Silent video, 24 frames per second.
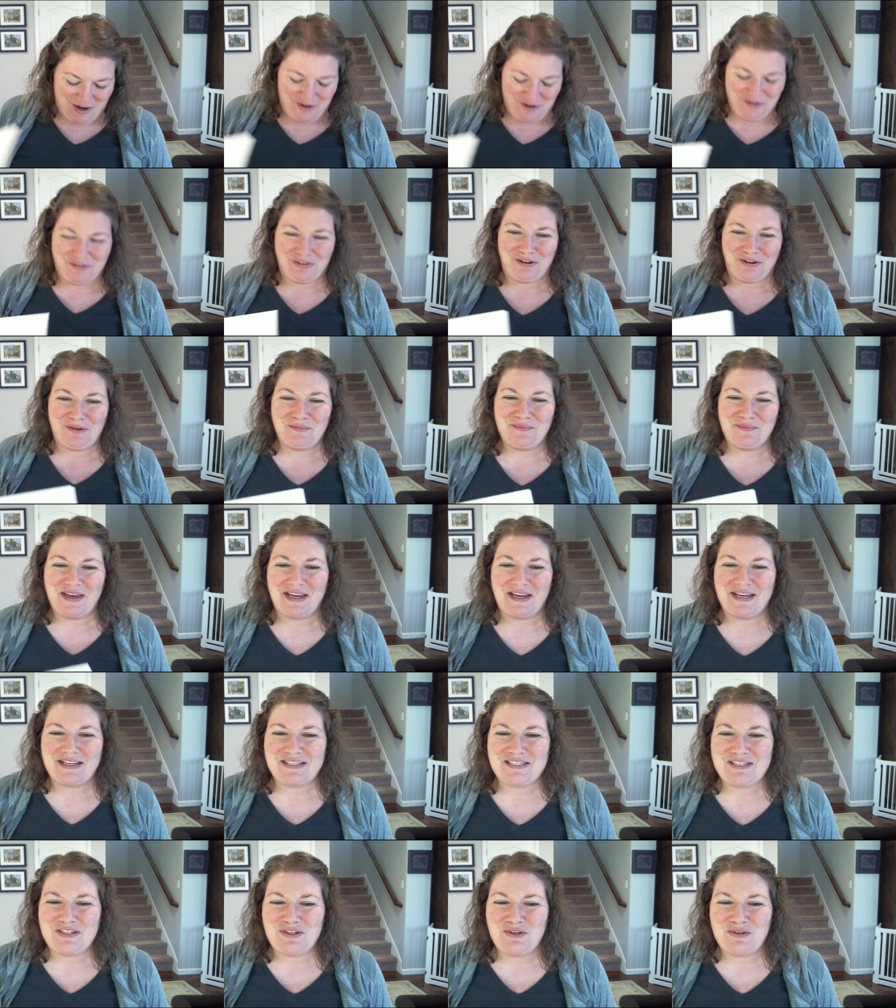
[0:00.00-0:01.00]
from
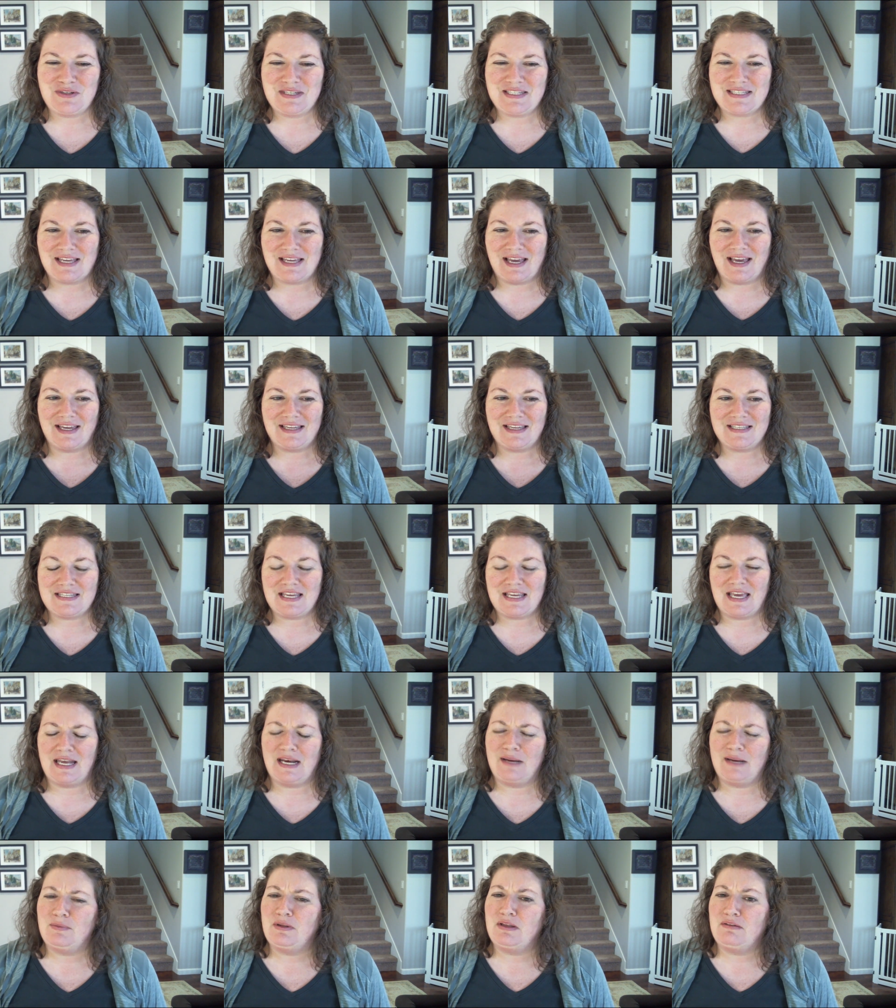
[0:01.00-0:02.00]
xJudesign,
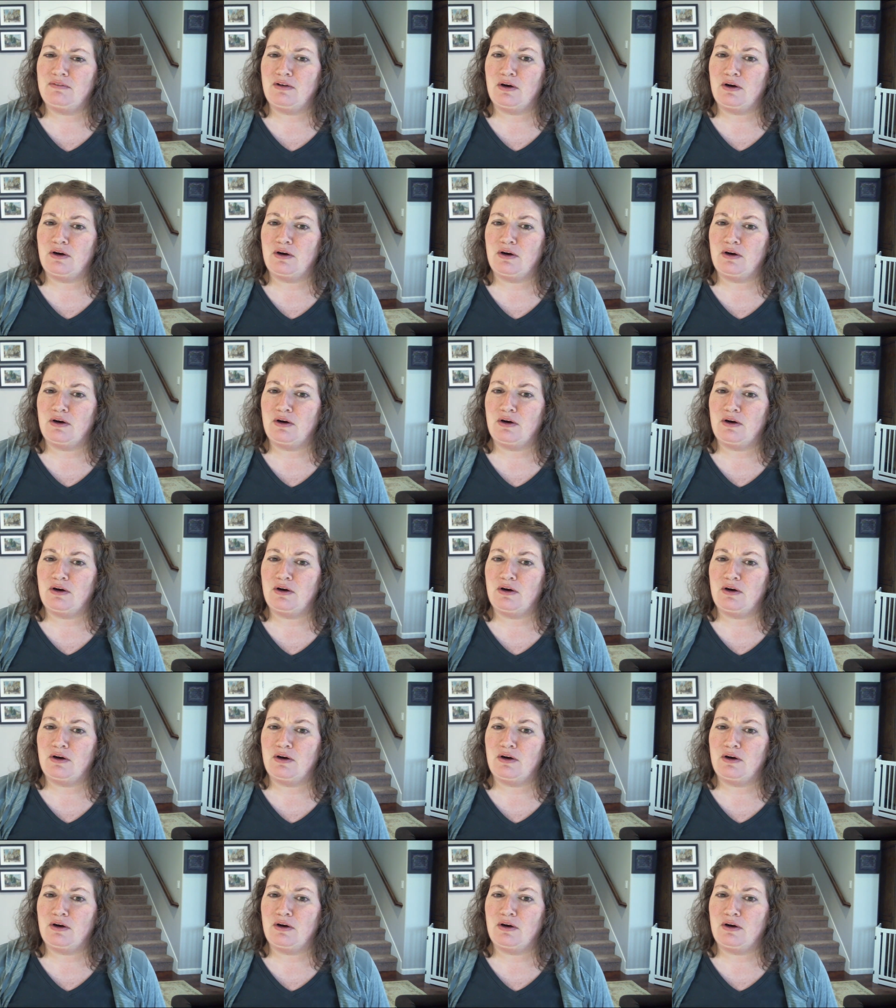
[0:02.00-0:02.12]
and I believe